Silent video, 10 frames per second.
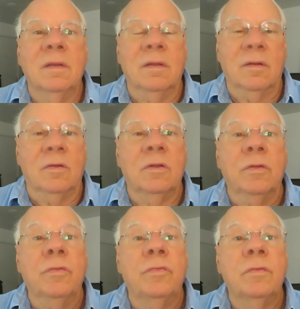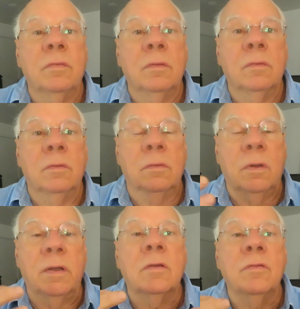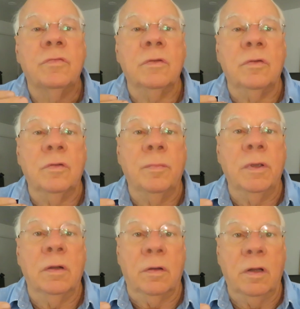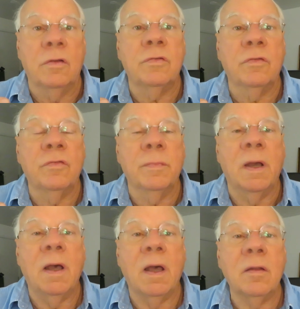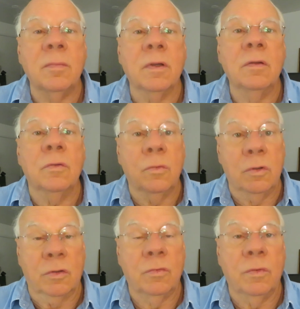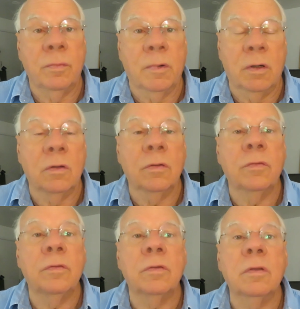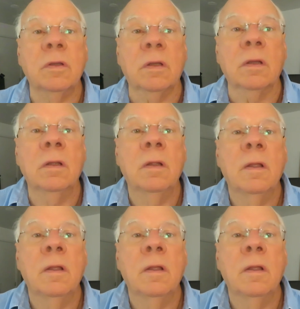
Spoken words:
It includes who I consider to be our nation's Mahatma, who worked with Martin Luther King,